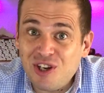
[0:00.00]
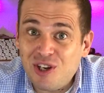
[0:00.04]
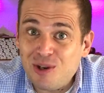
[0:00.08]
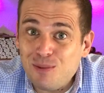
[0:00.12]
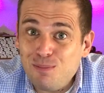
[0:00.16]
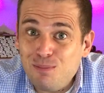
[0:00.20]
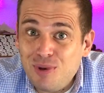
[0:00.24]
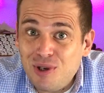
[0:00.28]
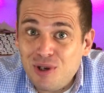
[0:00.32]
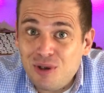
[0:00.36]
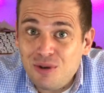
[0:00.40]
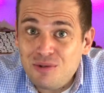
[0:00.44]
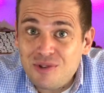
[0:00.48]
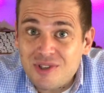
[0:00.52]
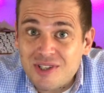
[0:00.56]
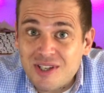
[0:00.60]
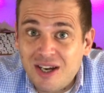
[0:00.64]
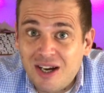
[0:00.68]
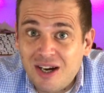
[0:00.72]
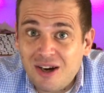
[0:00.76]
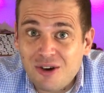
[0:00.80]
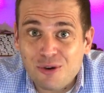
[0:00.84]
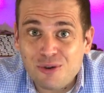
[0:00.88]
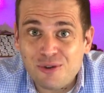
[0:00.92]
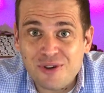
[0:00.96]
computer
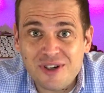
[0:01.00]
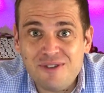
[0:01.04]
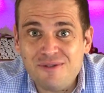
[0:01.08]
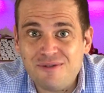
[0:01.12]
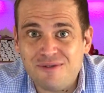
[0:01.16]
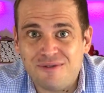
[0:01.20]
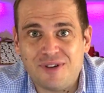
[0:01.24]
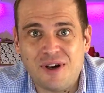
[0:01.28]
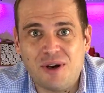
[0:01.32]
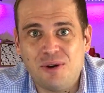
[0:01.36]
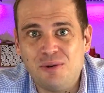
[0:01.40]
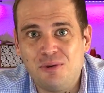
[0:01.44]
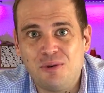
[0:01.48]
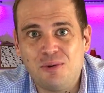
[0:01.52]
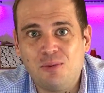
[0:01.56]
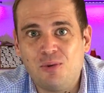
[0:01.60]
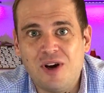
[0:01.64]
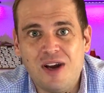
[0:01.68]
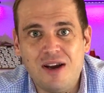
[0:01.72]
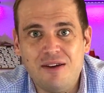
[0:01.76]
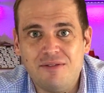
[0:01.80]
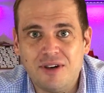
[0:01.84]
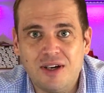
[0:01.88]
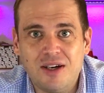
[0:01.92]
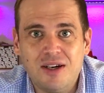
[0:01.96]
or on your phone or
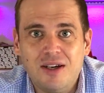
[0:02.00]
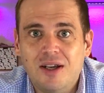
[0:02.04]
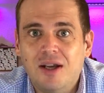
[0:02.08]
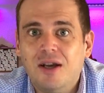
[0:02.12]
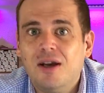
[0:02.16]
whatever.